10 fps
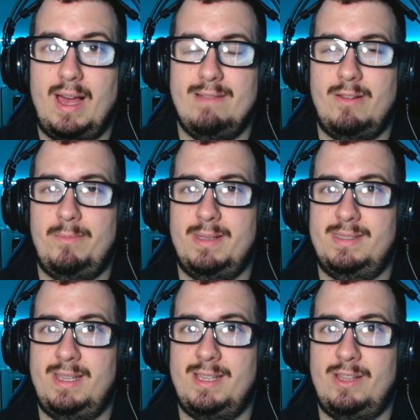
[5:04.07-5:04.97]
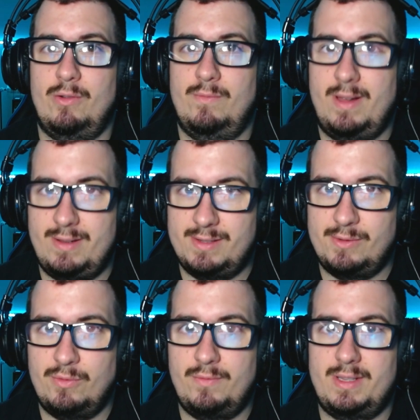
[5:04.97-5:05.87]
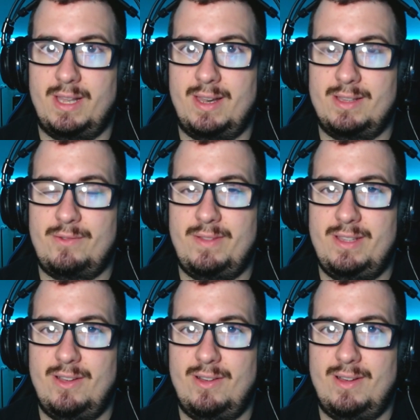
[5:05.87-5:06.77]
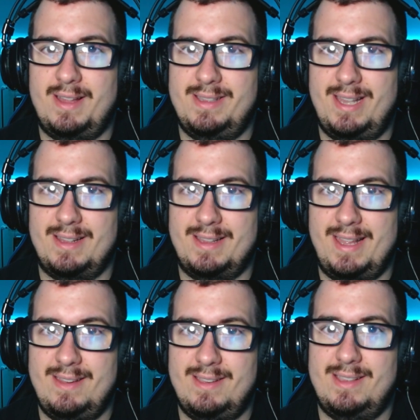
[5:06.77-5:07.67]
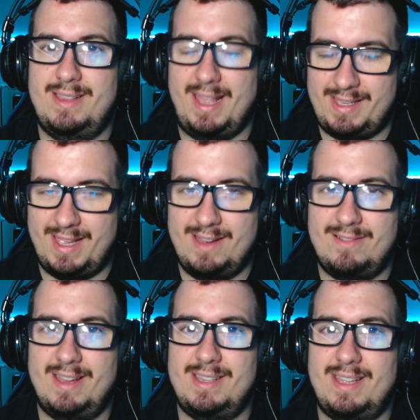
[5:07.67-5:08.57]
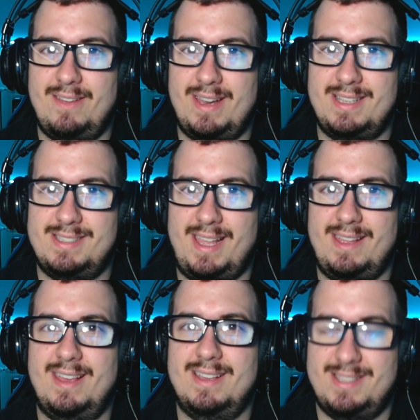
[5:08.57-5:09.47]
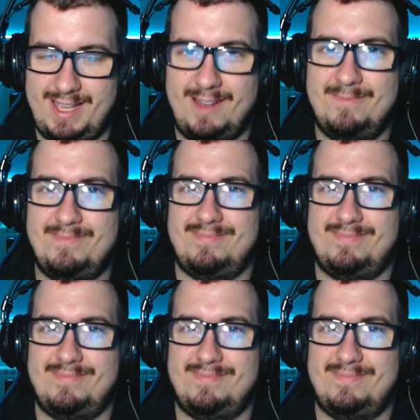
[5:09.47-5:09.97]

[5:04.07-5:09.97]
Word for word: I will be seeing you very soon with another video. Until then, take care and have a nice day. See ya.